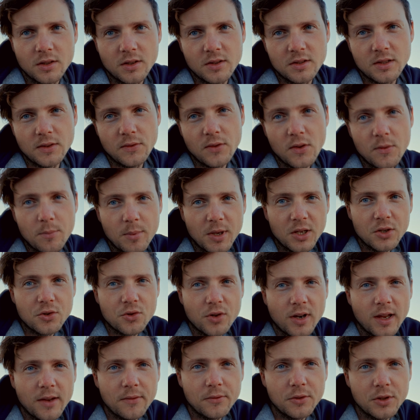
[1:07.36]
Because if you've been
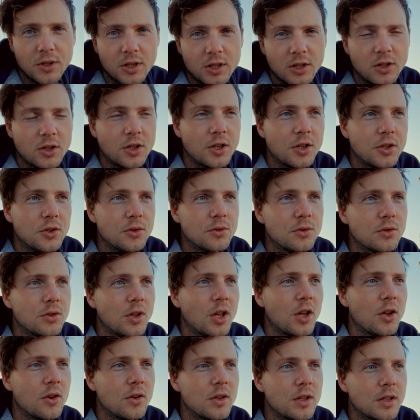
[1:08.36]
traveling a lot, you'll
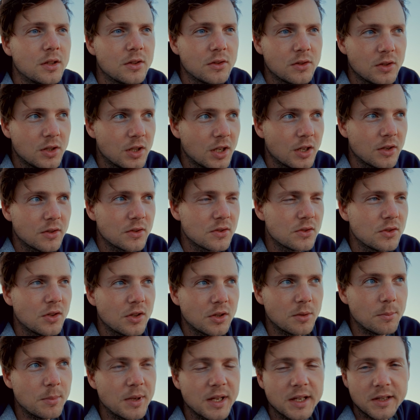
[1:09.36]
know that, it's
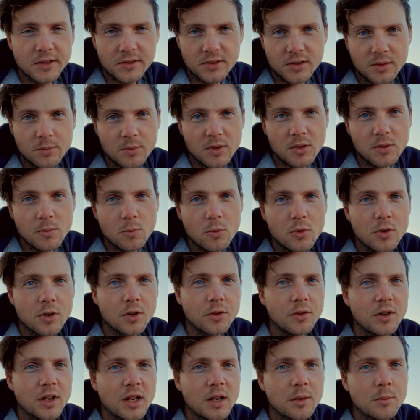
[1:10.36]
not the best to be
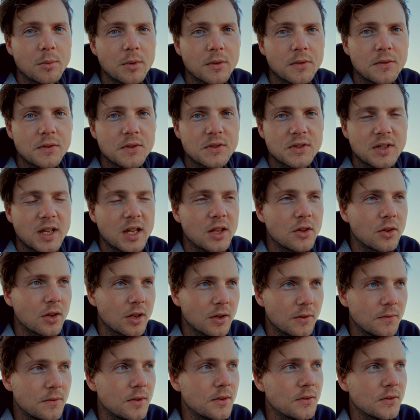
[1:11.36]
walking around with, say, like
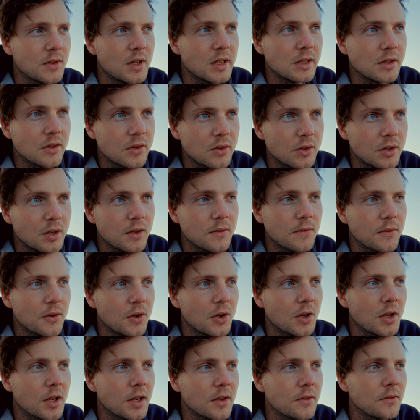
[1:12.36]
a
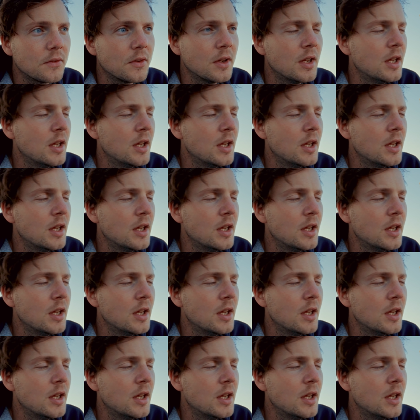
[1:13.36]
15-35